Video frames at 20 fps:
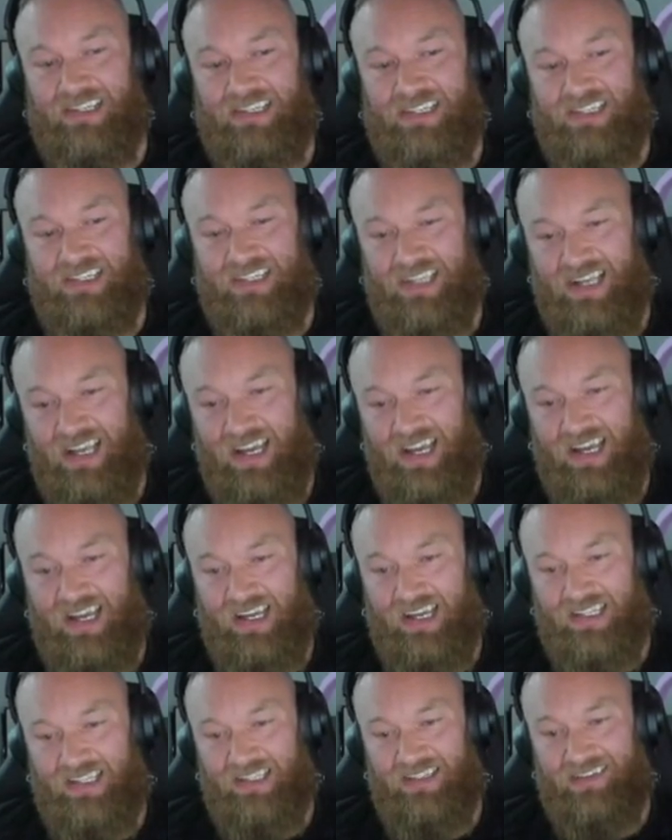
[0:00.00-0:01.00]
yeah,
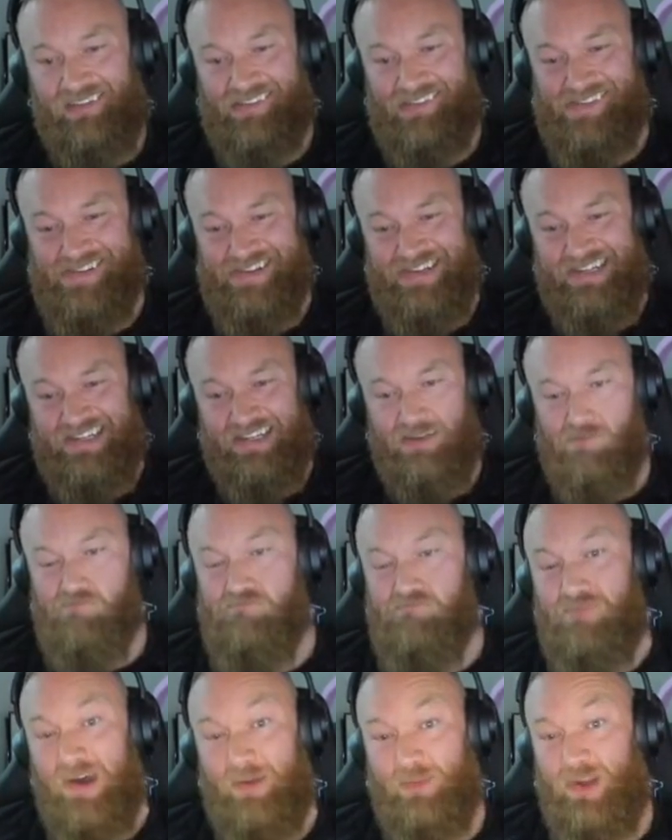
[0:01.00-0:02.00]

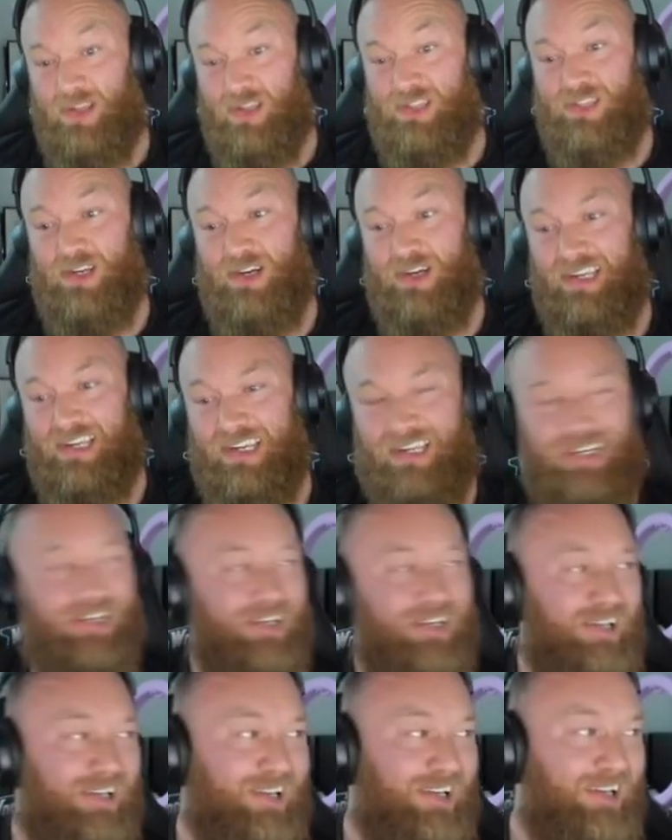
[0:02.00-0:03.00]
I'm not joking.
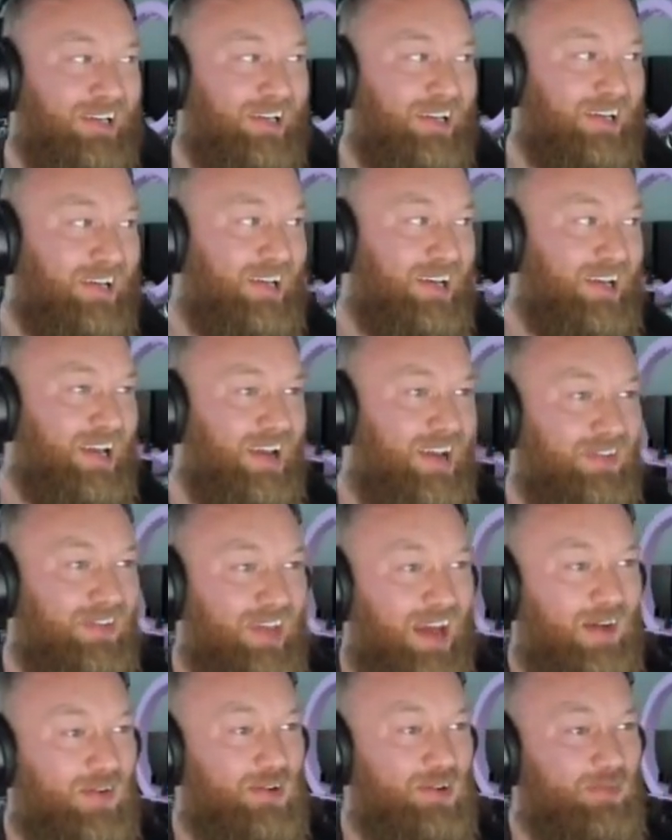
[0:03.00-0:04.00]
If
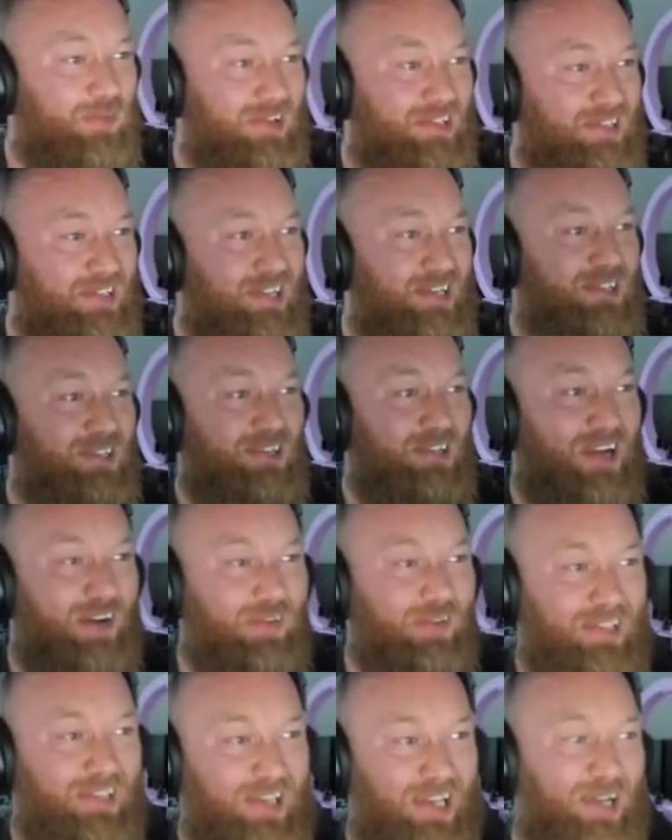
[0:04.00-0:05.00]
that was my sister, I
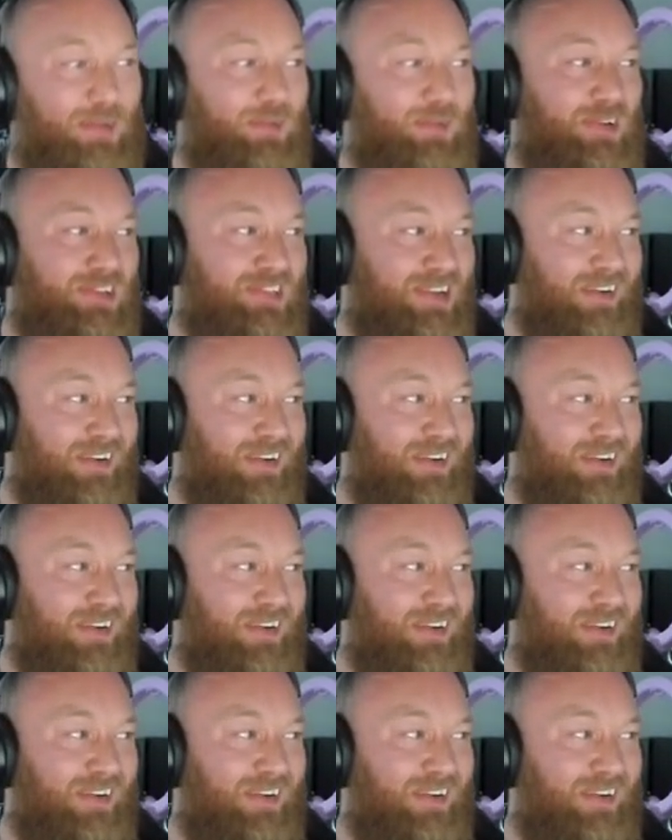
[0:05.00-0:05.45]
would kill myself.